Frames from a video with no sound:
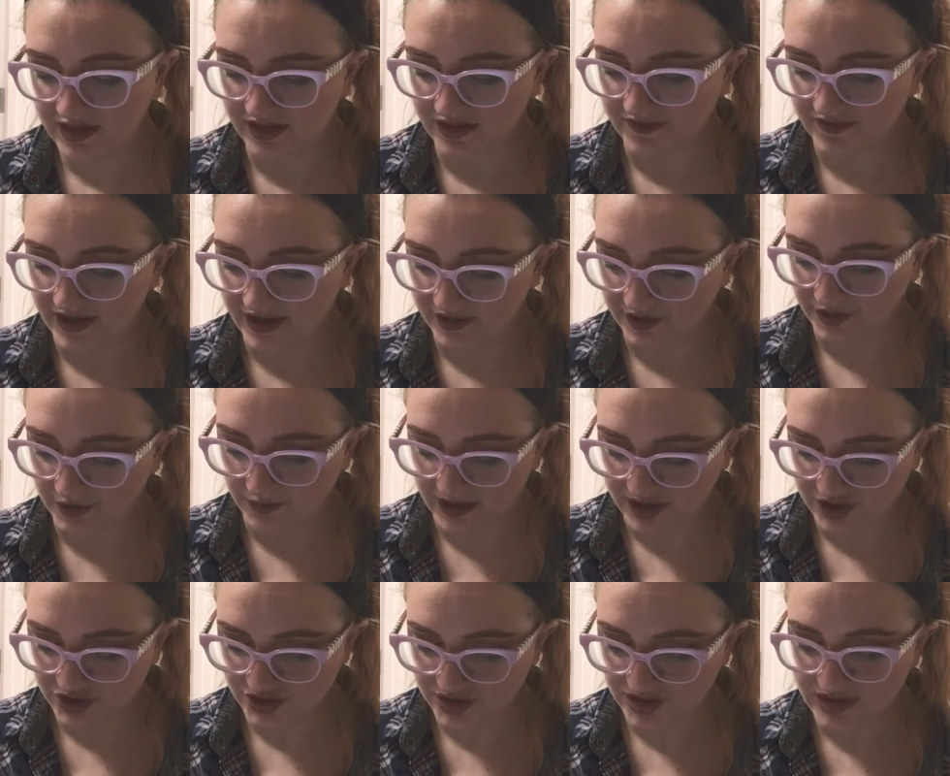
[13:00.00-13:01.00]

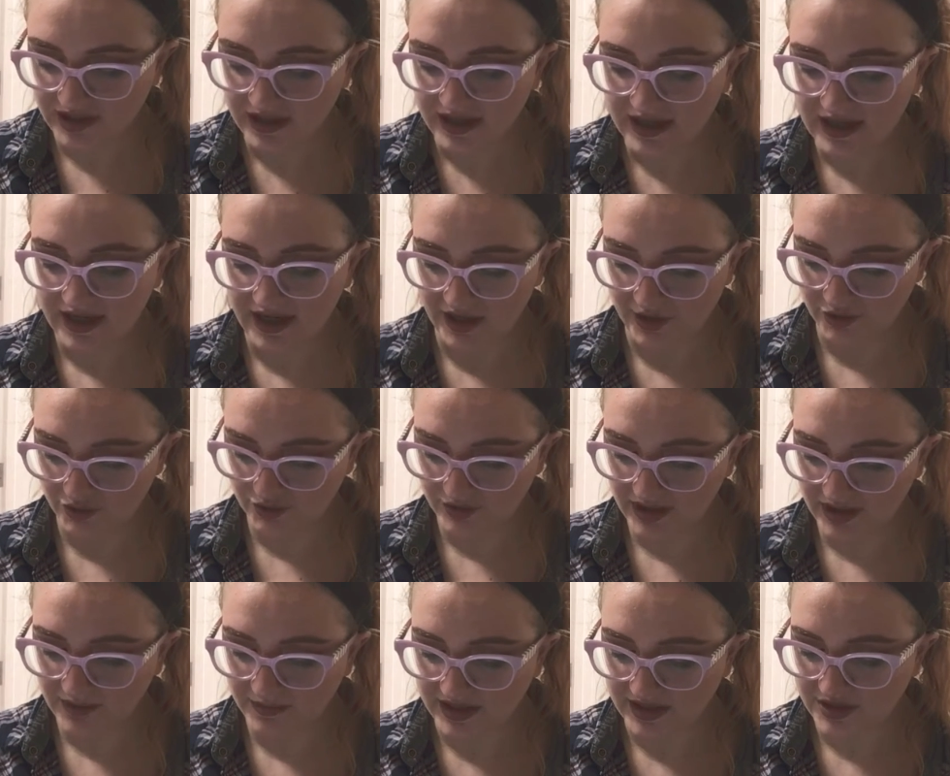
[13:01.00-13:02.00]
evaluation, and
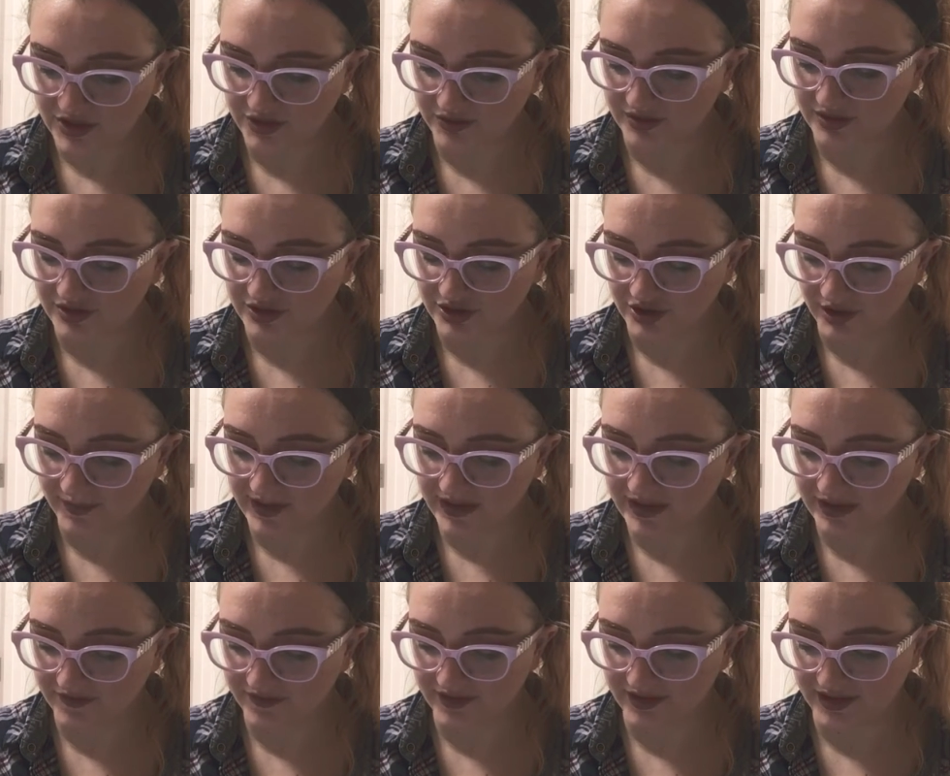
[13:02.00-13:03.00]
treatment to determine
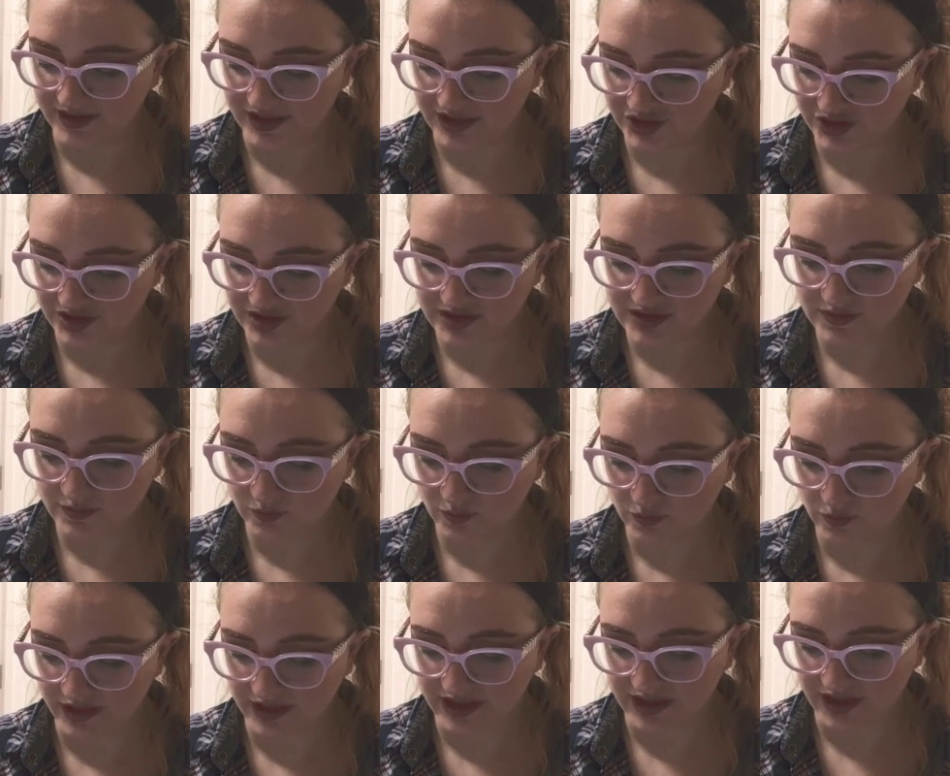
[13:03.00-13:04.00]
if clinicians were